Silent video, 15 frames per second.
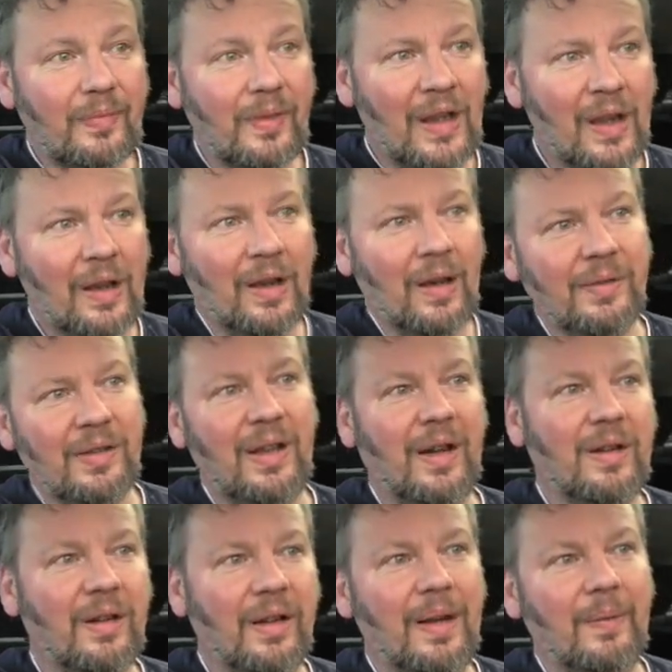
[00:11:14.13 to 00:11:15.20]
Obviously, I
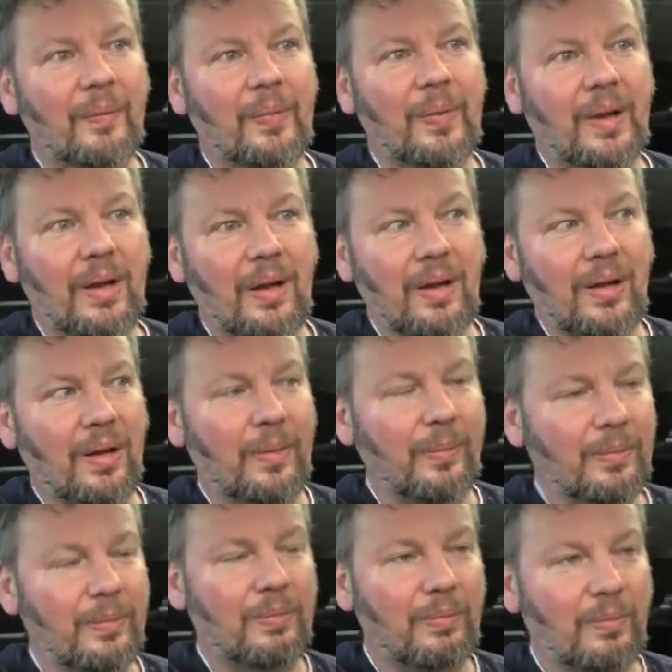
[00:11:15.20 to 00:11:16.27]
got it
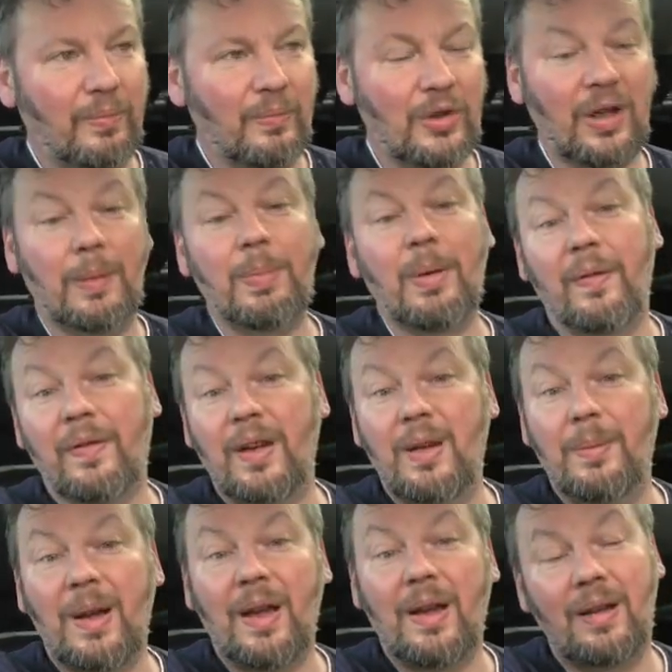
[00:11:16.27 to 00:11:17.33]
cheap off
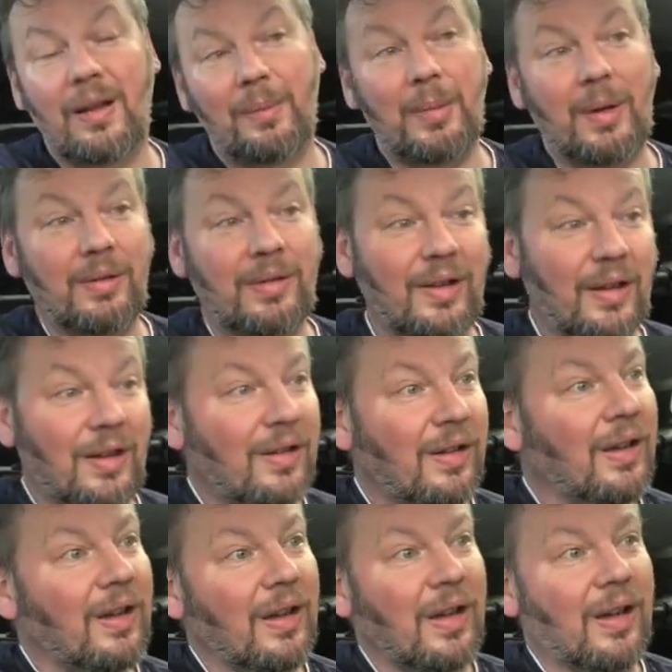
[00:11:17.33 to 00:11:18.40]
eBay, like most things,
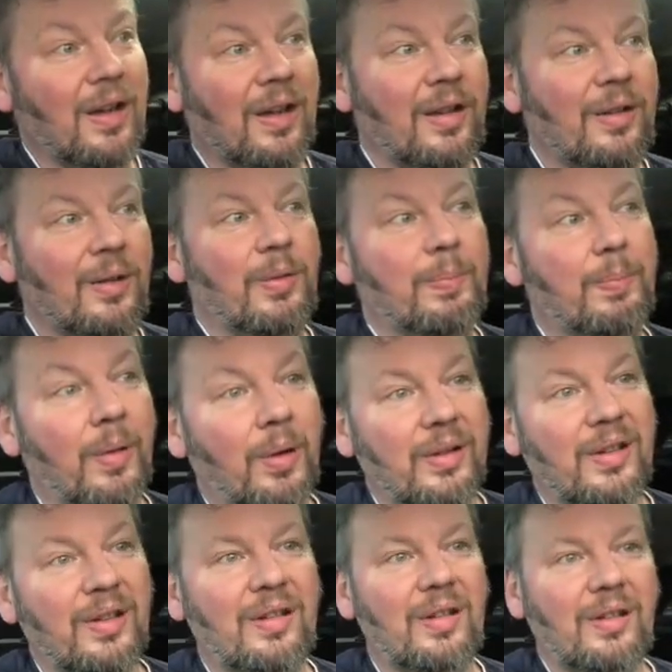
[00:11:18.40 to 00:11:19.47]
because it was
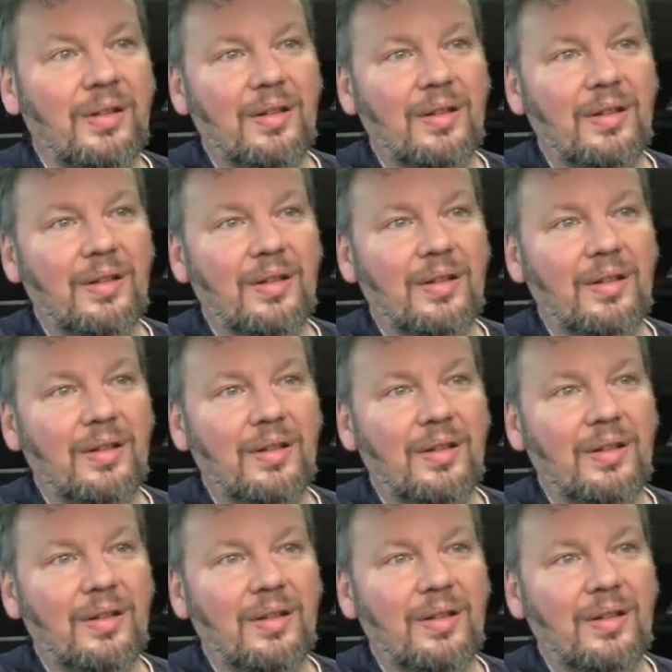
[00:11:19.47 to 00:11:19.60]
bust.